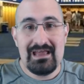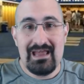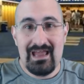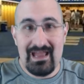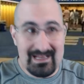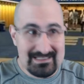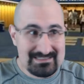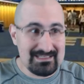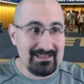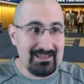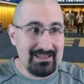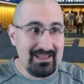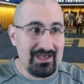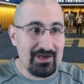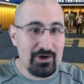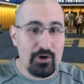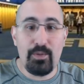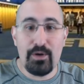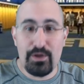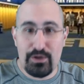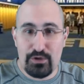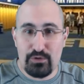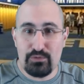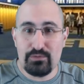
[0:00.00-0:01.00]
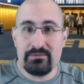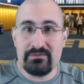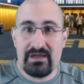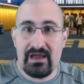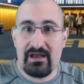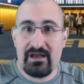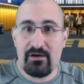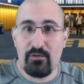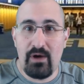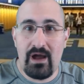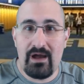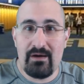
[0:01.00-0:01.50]
it's illegal, but you can get
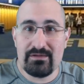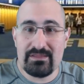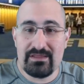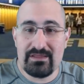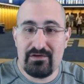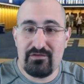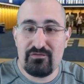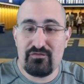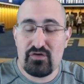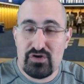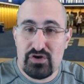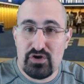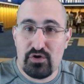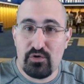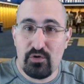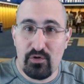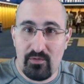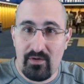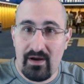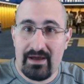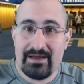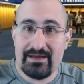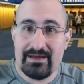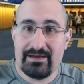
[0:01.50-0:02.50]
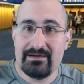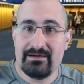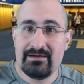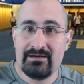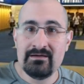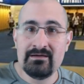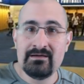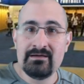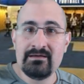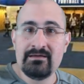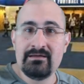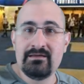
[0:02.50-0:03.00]
away with it if you do it right.
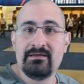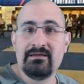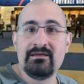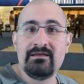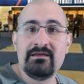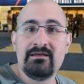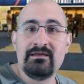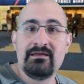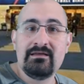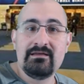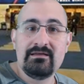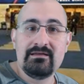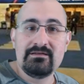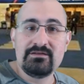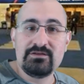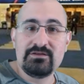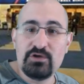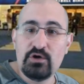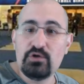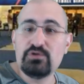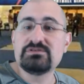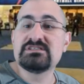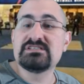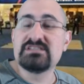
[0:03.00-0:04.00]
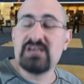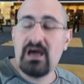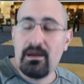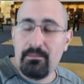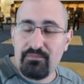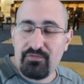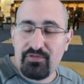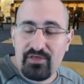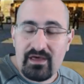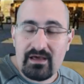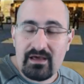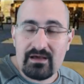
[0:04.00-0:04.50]
Do
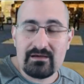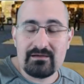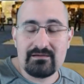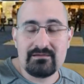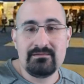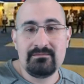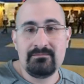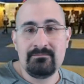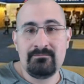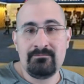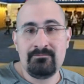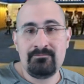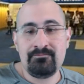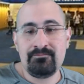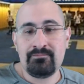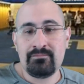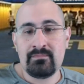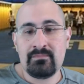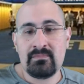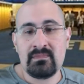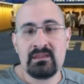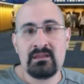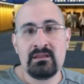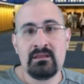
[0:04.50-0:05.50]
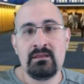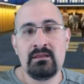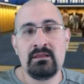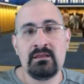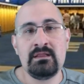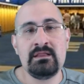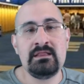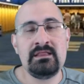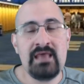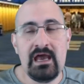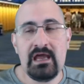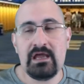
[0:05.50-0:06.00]
something.
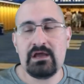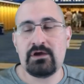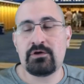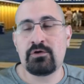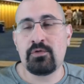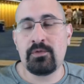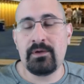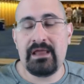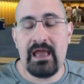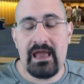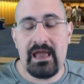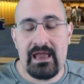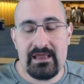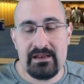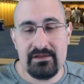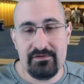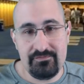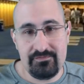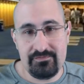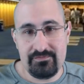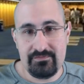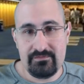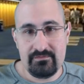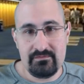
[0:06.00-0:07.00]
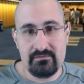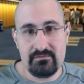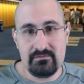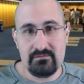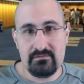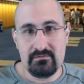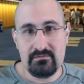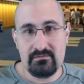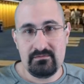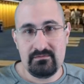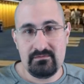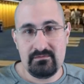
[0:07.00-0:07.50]
Get creative.
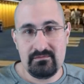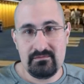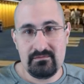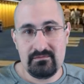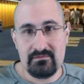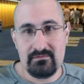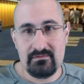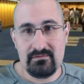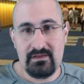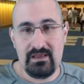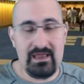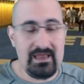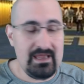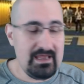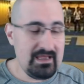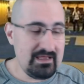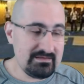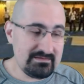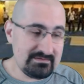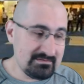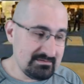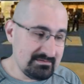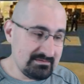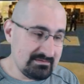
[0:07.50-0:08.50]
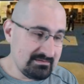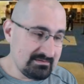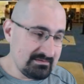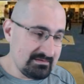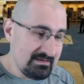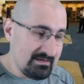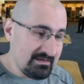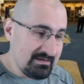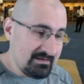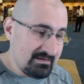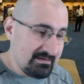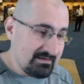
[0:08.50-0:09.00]
It,
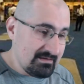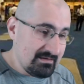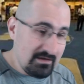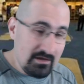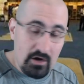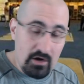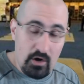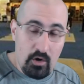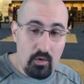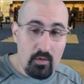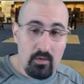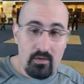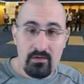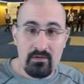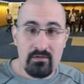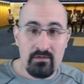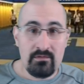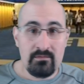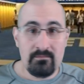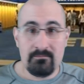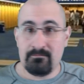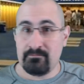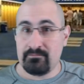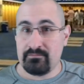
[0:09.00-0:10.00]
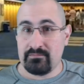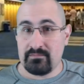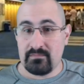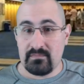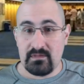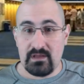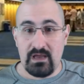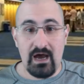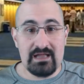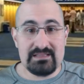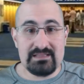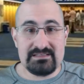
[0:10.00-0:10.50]
you know,
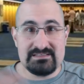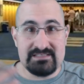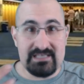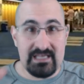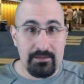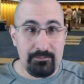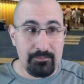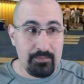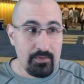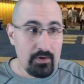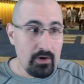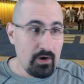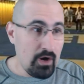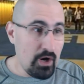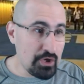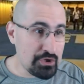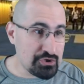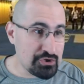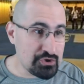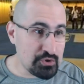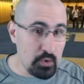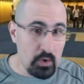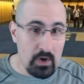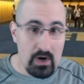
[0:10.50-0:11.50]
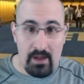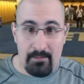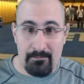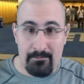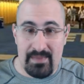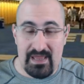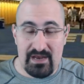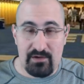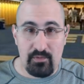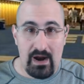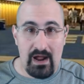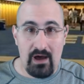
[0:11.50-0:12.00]
a deep, a short, a
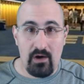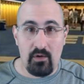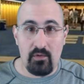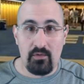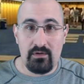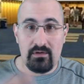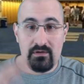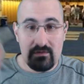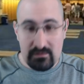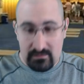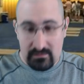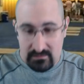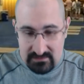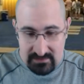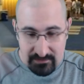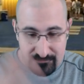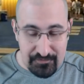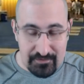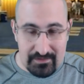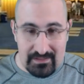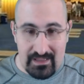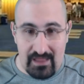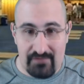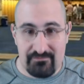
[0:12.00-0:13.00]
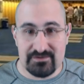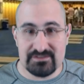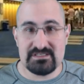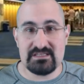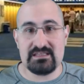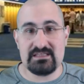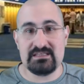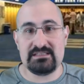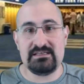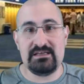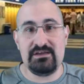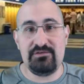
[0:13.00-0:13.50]
mid route, different levels of the
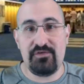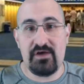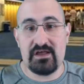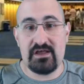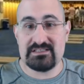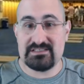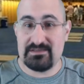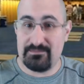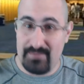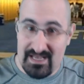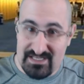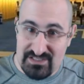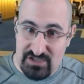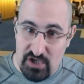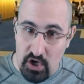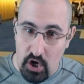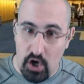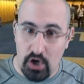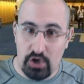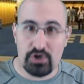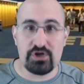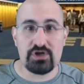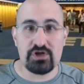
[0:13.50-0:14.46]
defense. It makes it harder to